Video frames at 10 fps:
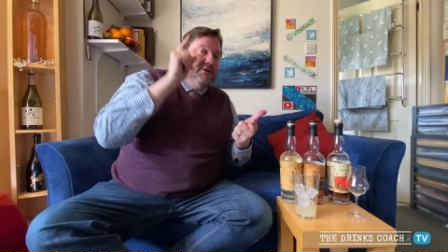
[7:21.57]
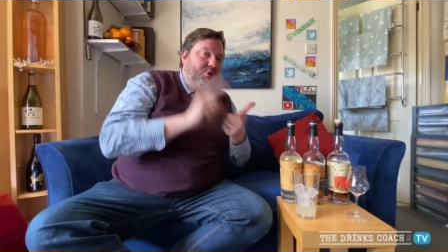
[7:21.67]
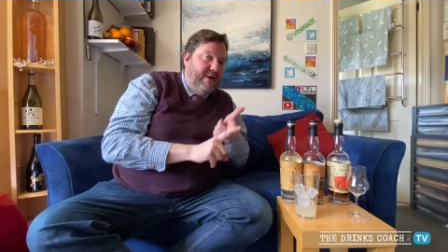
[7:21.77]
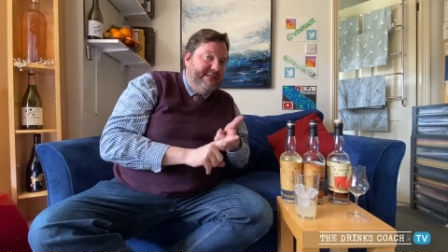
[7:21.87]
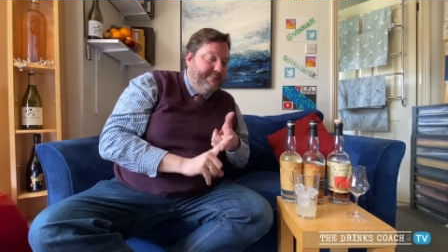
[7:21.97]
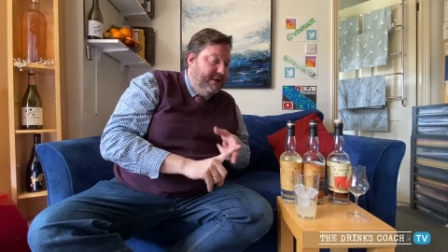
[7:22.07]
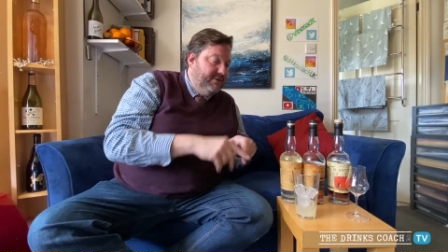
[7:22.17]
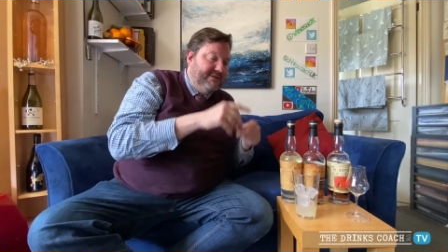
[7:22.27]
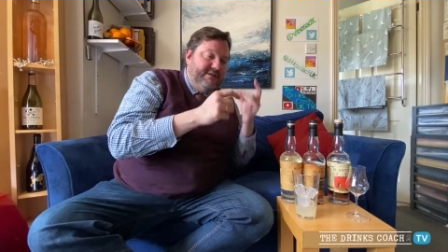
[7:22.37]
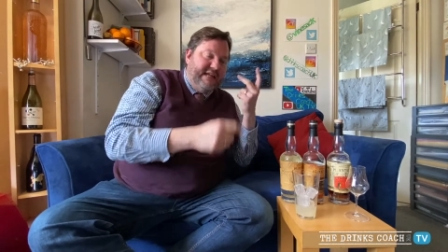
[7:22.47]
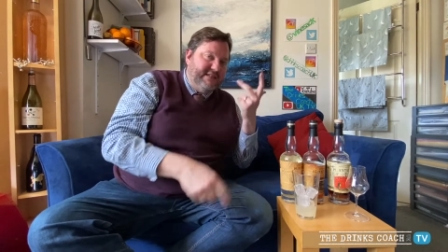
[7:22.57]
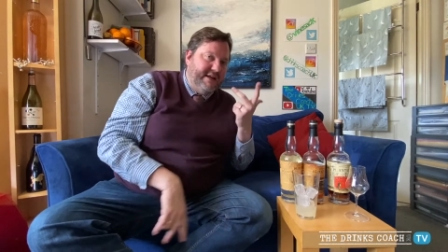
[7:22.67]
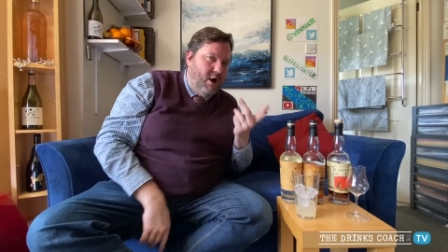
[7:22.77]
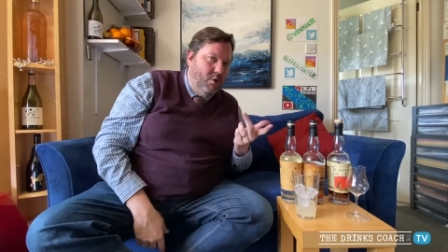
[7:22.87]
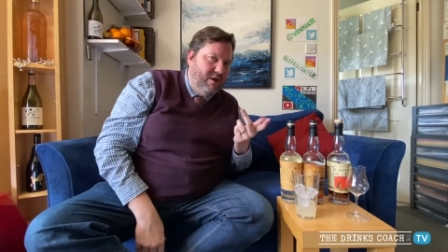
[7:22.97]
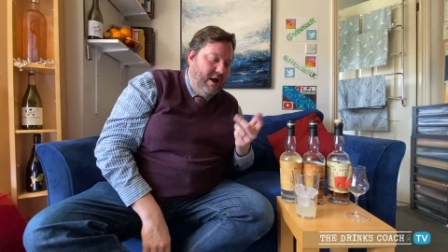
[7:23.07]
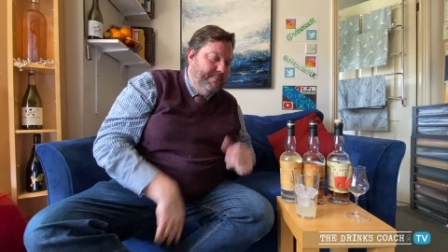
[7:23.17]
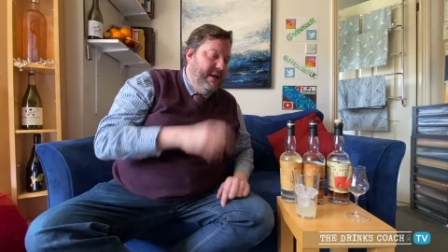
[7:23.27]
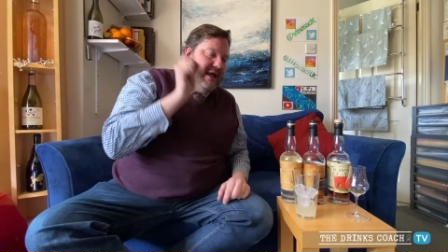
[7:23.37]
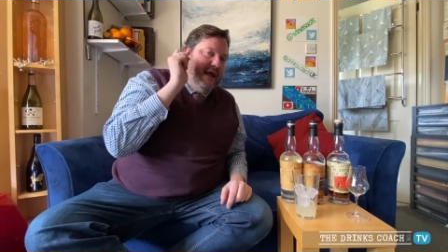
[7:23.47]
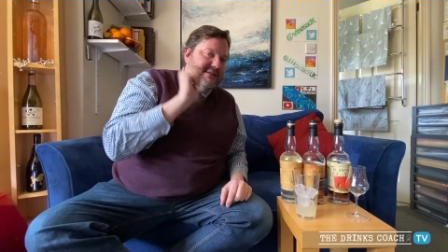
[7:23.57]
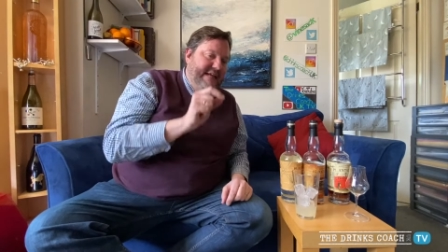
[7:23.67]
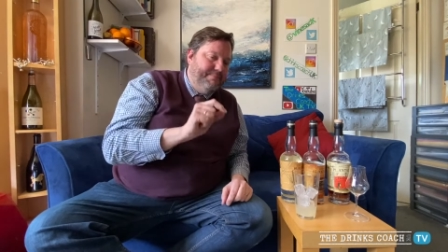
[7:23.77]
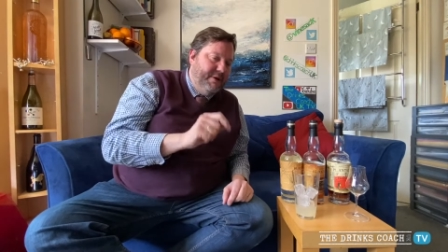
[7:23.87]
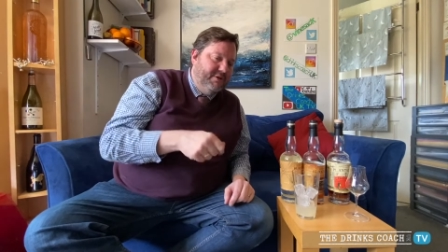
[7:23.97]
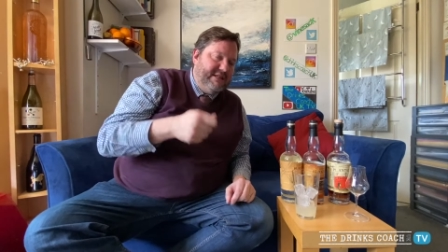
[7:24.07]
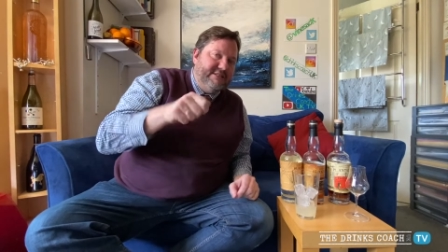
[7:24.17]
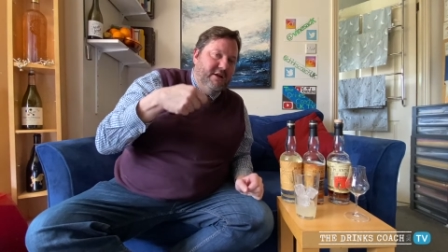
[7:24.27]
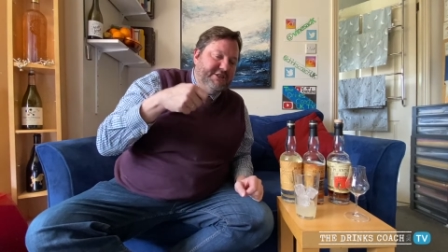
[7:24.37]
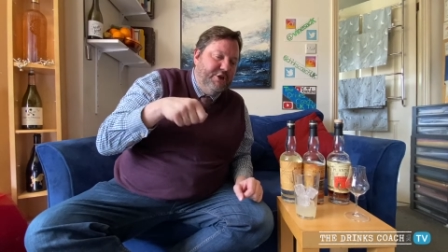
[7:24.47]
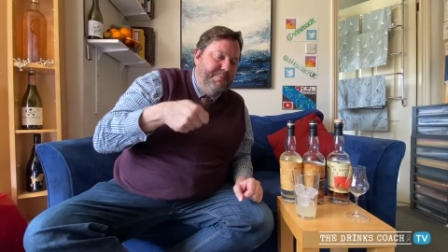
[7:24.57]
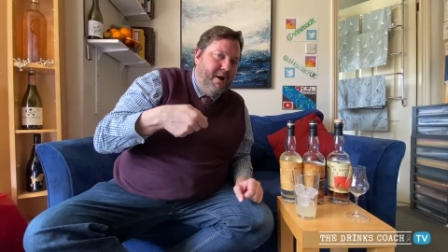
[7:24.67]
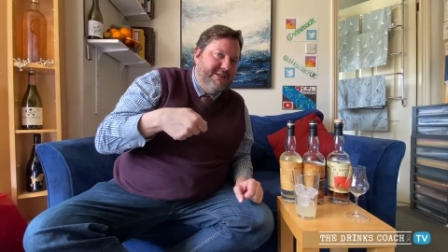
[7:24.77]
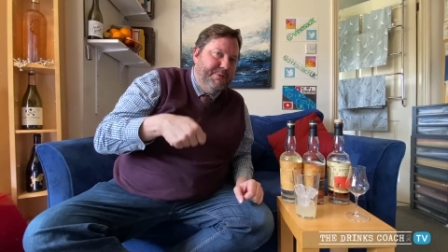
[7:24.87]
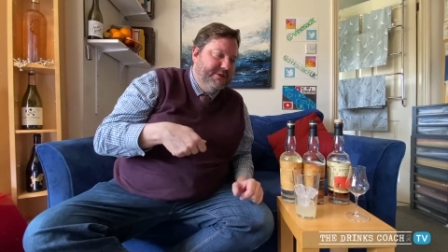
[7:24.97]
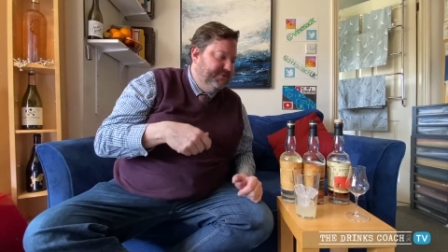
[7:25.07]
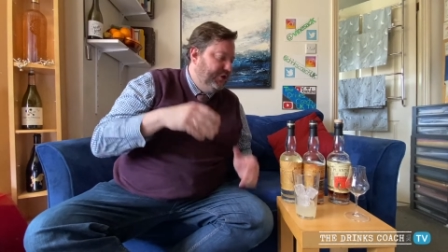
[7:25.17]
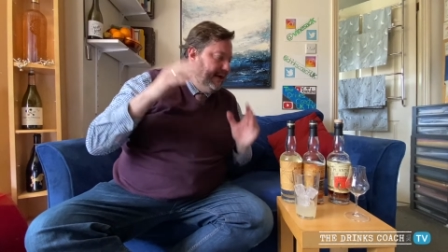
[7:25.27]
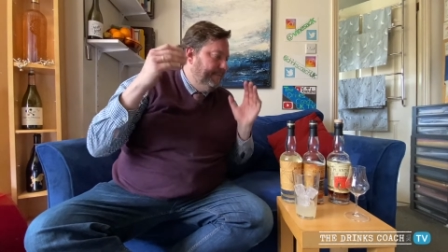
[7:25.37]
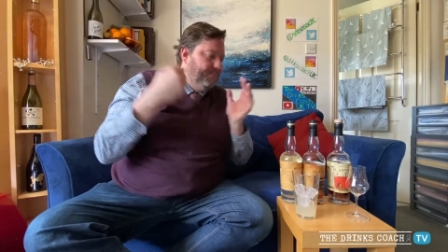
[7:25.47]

20 mils, that's like a whole lime. And 10 mils, that's like two bar spoons of sugar.